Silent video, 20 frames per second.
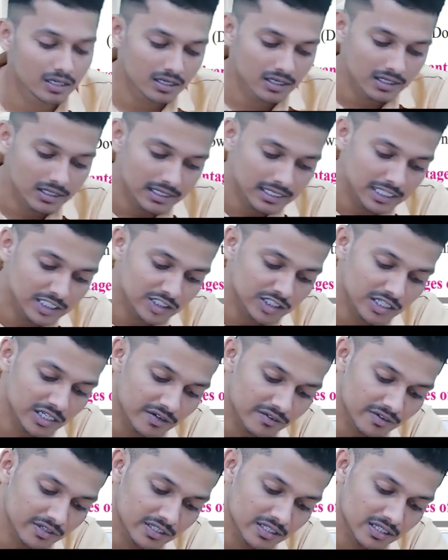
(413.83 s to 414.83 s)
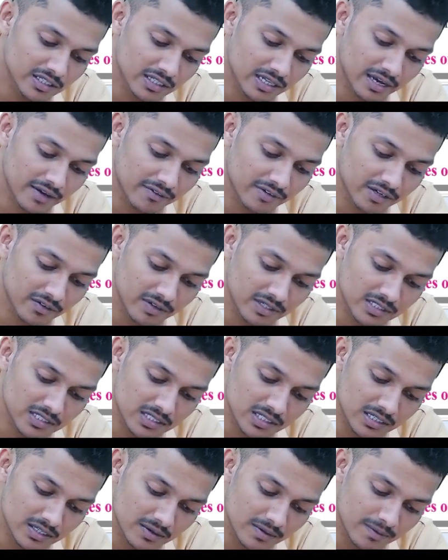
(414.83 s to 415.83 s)
Each and everything they have given.
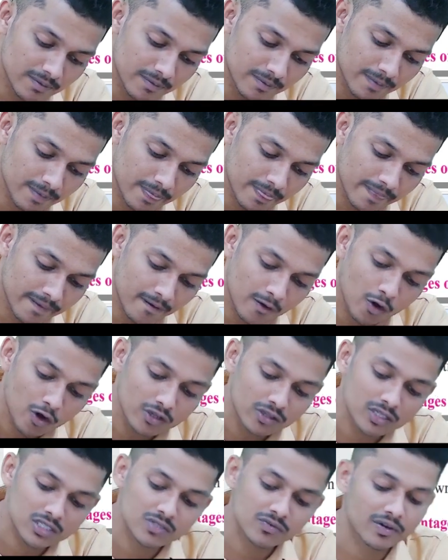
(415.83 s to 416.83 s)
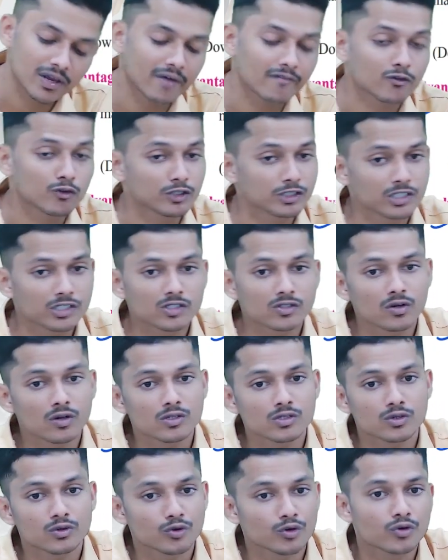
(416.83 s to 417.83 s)
See, on this we have questions
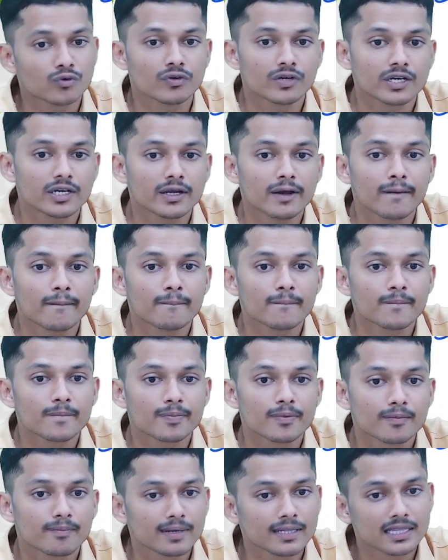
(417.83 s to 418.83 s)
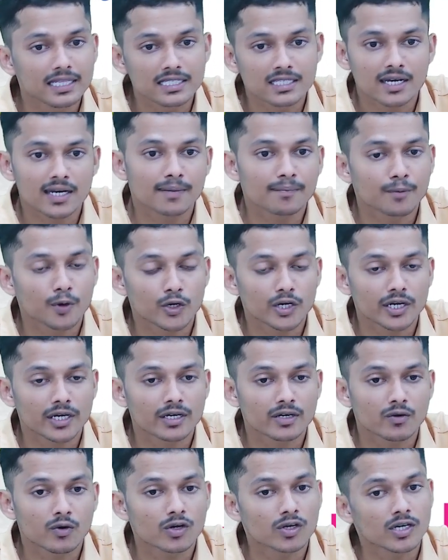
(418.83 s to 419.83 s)
also, don't worry. But these are important.
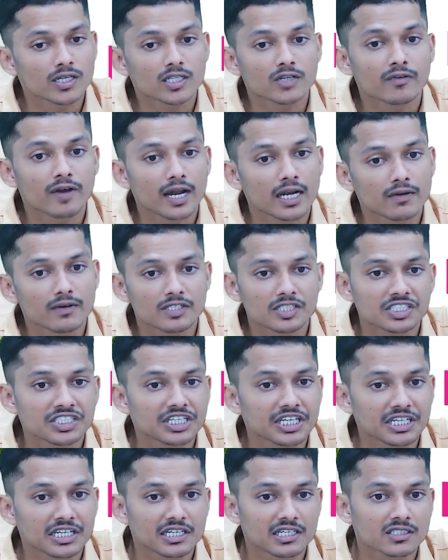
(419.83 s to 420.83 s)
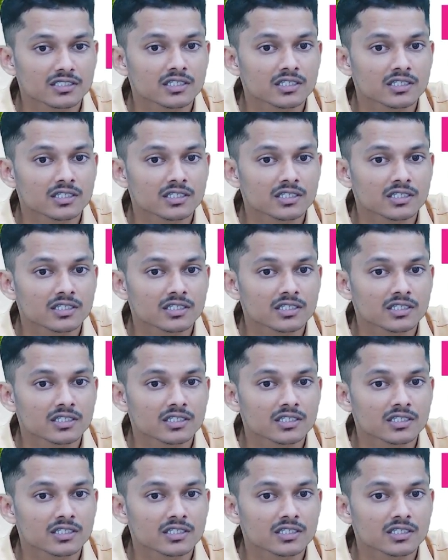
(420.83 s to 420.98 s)
What are the evaluation techniques?